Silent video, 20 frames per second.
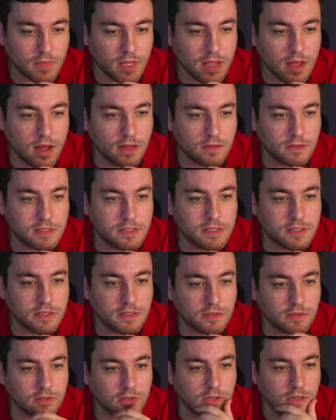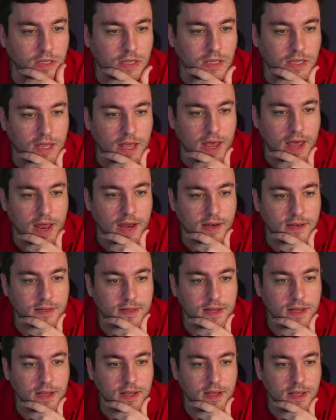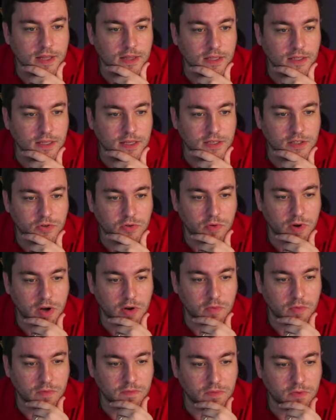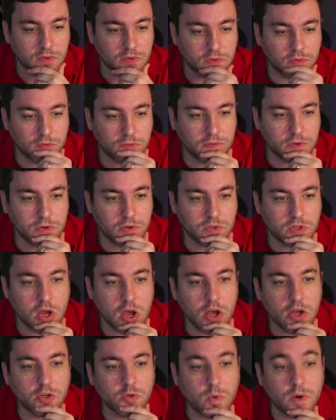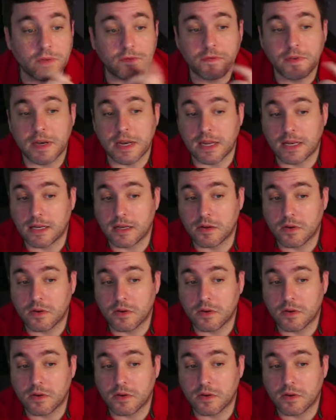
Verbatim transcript: uh, let's look at the latest critic review- reviews. Twinfinite